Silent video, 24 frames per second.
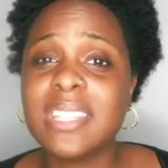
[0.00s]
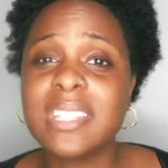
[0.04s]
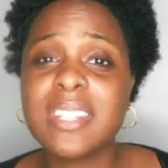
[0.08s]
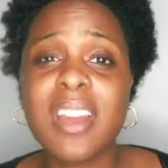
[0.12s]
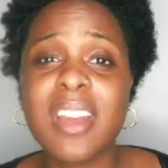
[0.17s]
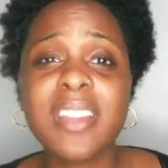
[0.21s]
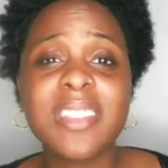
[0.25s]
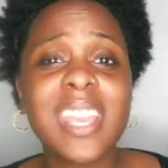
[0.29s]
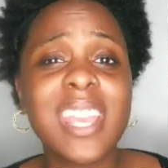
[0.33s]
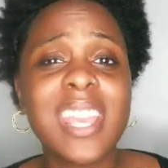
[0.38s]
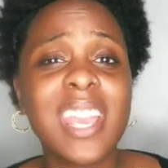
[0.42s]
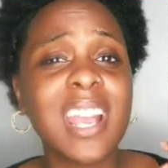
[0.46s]

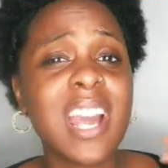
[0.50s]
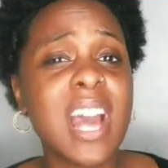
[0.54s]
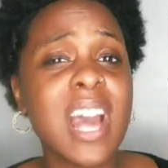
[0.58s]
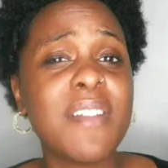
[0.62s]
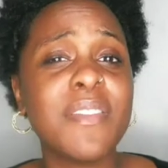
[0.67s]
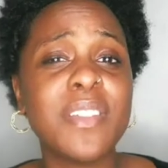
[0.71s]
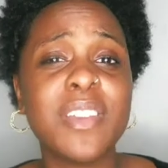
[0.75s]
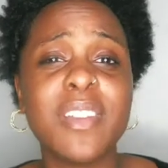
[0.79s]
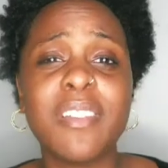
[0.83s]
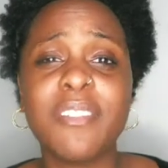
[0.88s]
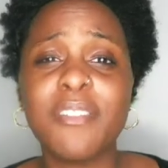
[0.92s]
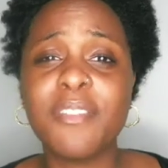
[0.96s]
Start thanking
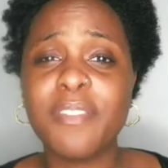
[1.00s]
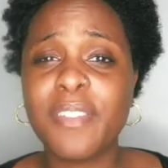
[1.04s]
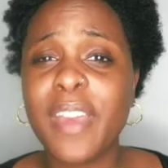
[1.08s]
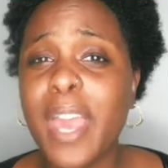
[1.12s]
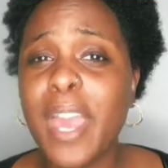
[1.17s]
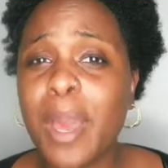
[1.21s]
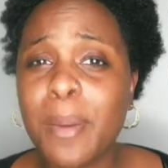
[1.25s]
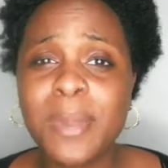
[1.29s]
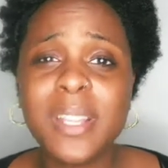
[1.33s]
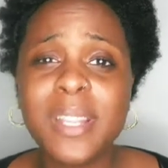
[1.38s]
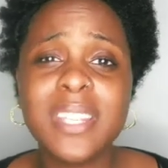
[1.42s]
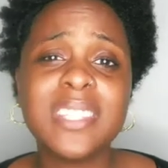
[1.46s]
God for your
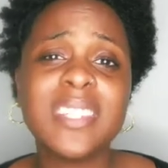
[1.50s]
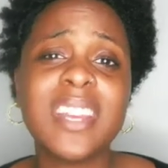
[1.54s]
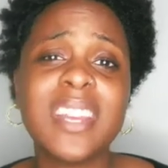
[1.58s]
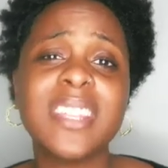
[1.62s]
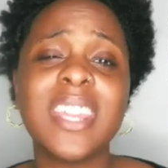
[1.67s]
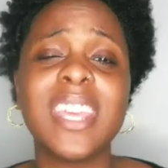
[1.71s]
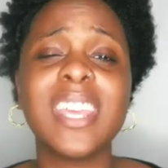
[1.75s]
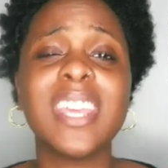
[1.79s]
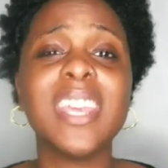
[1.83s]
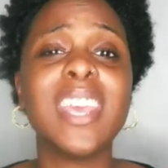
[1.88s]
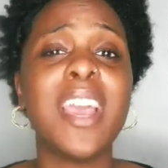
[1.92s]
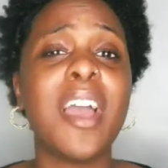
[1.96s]
family.
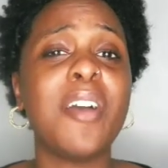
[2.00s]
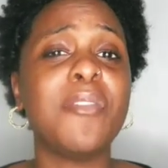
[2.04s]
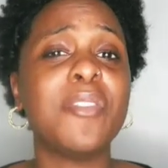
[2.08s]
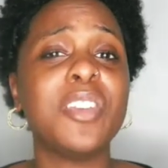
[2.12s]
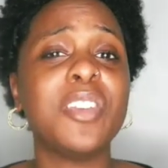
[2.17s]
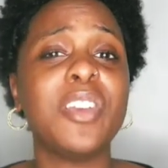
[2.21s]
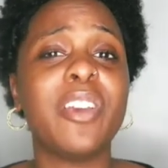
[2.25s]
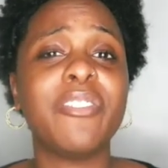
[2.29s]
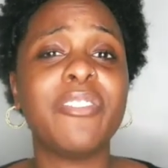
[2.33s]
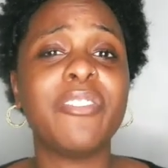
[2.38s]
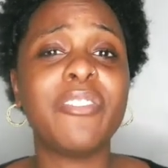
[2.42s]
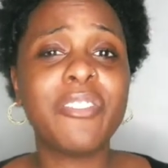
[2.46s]
Start thanking God for
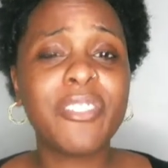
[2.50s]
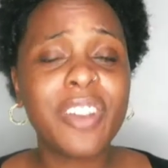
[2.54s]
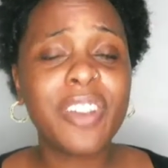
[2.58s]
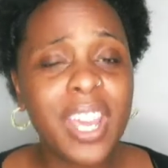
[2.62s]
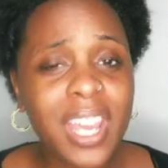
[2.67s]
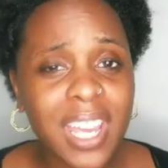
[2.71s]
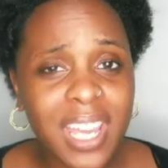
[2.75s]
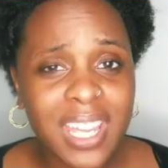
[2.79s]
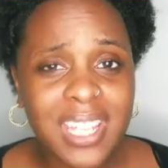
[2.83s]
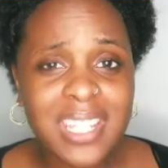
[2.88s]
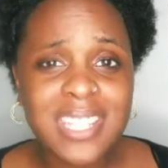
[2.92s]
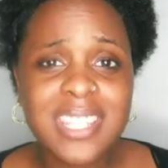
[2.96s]
your
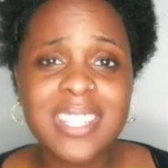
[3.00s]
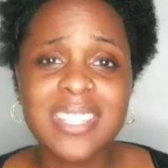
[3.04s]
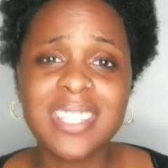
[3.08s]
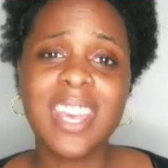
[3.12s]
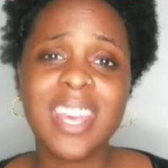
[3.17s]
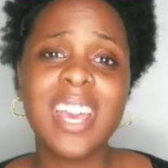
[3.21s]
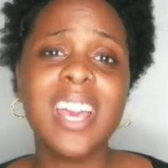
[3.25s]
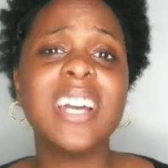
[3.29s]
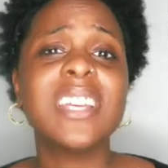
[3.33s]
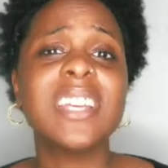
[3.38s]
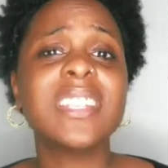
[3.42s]
friends.